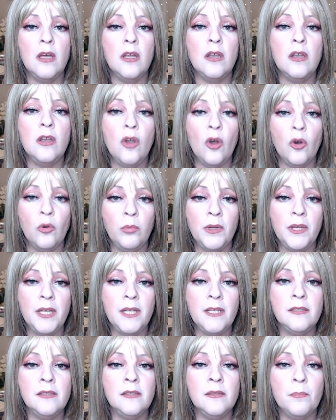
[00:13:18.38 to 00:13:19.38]

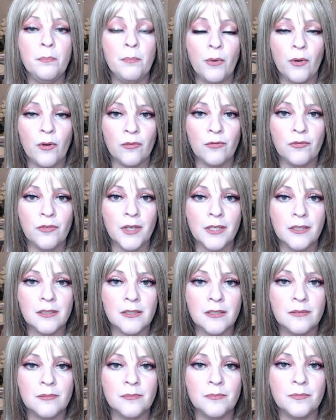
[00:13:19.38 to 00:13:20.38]
Nobody's
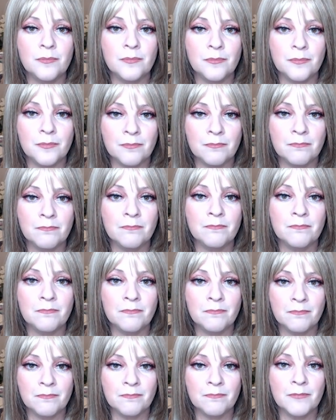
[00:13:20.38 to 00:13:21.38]
perfect
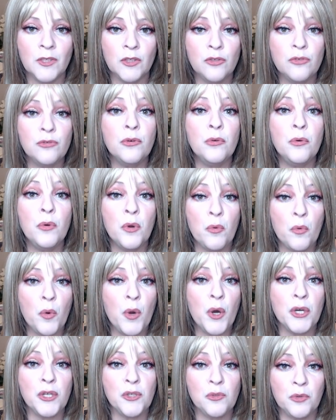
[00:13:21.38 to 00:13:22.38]
truer
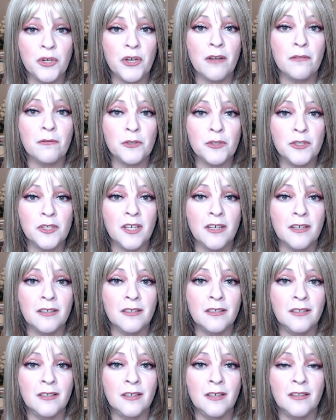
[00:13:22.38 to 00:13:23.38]
words were never said.
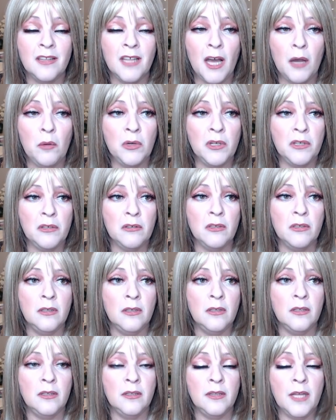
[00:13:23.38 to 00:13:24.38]
That one,
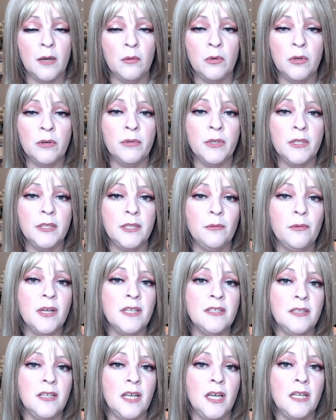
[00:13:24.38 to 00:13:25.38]
that one really
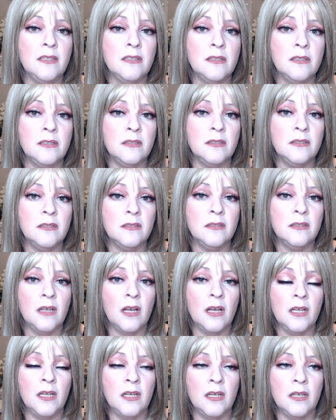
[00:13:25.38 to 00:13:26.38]
resonates.
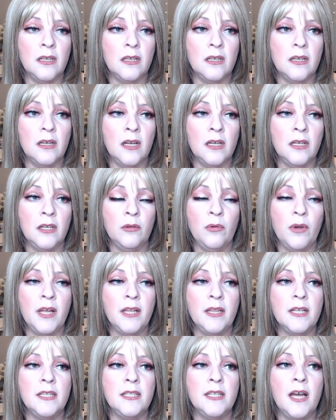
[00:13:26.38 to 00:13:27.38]
I'm gonna, I'm gonna
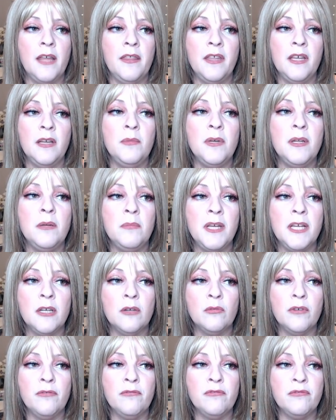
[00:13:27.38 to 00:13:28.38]
write that down. I think I'm gonna make
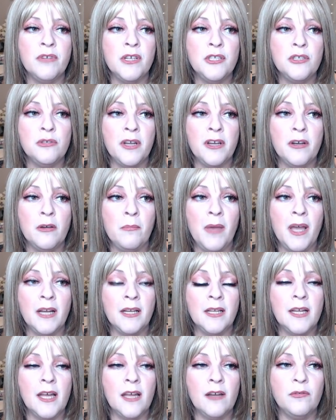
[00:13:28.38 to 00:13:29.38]
a refrigerator
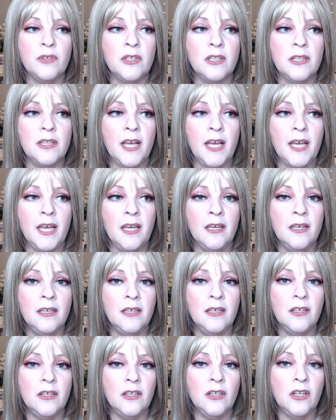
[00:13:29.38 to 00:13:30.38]
magnet out of clay,
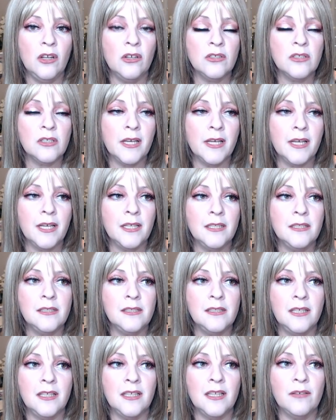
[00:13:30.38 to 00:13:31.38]
you know, so like I could
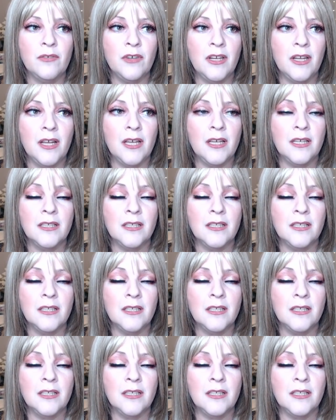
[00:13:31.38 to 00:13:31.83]
see it every day.